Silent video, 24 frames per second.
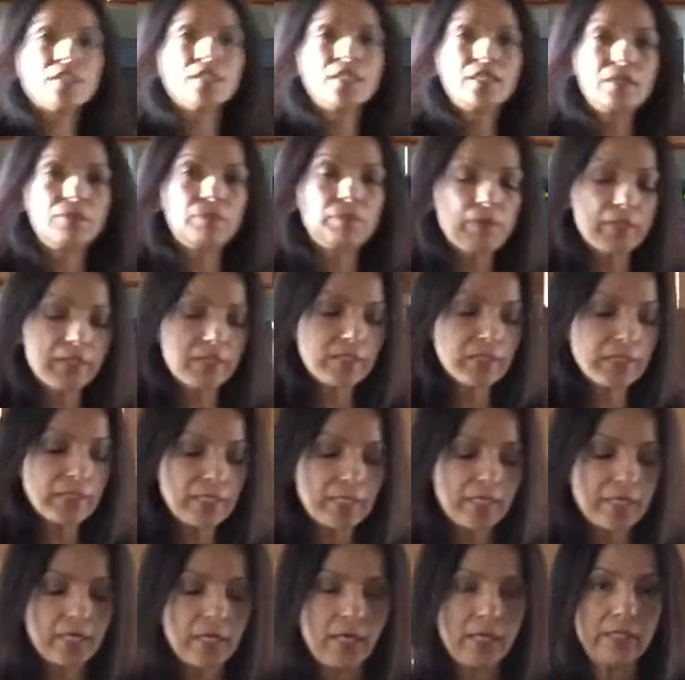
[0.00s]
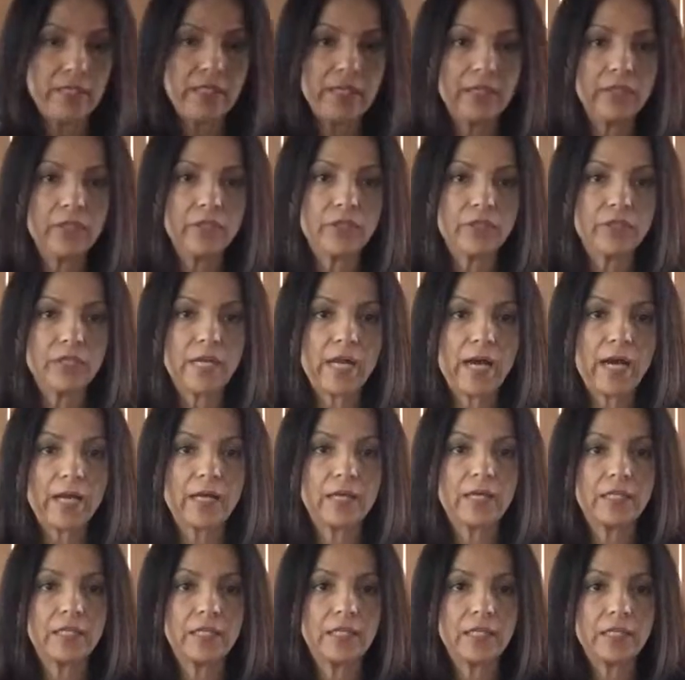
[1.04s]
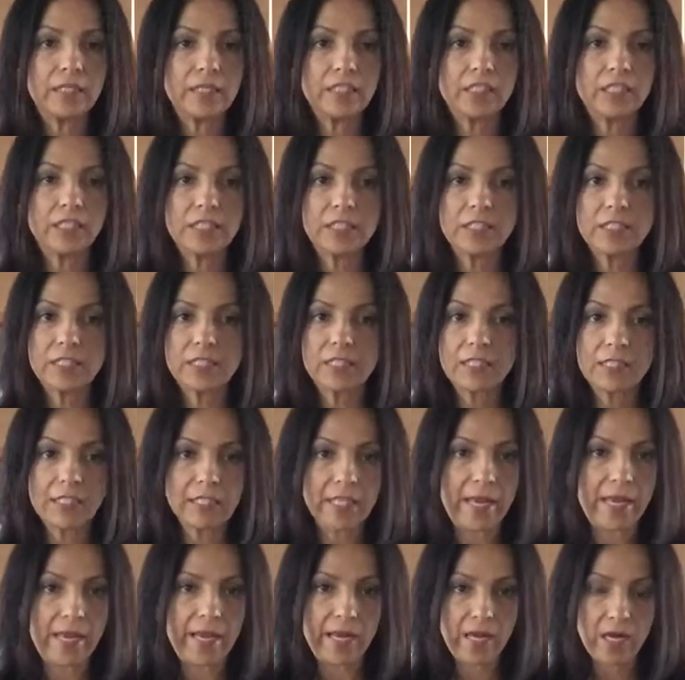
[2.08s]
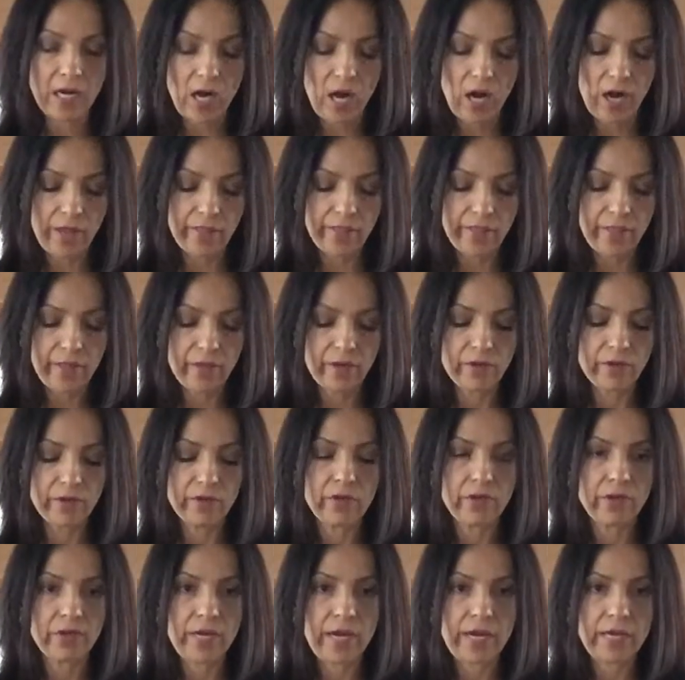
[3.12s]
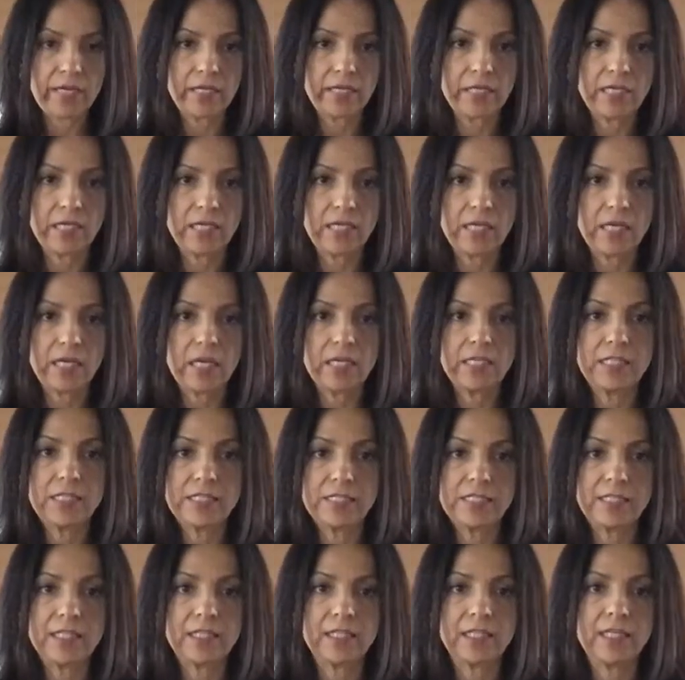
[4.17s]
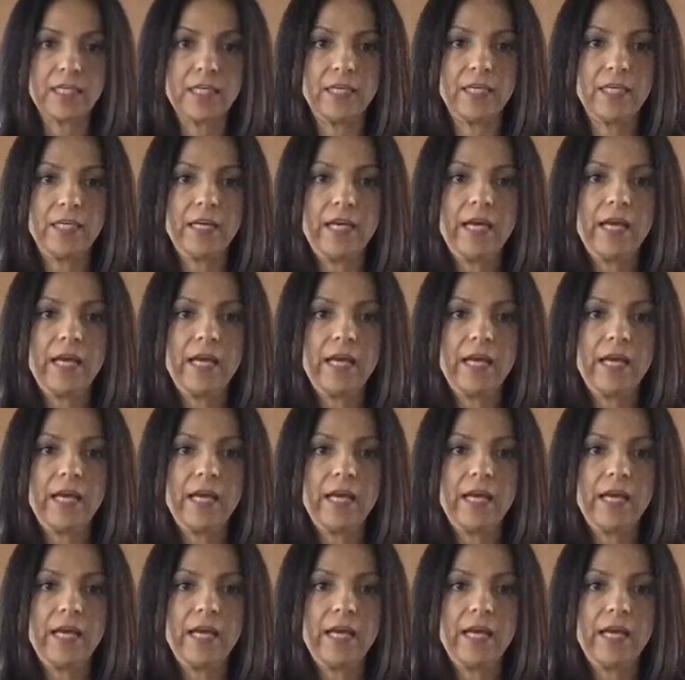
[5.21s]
gonna put the lid on it. You're not gonna just lay it on there. You're not gonna seal it.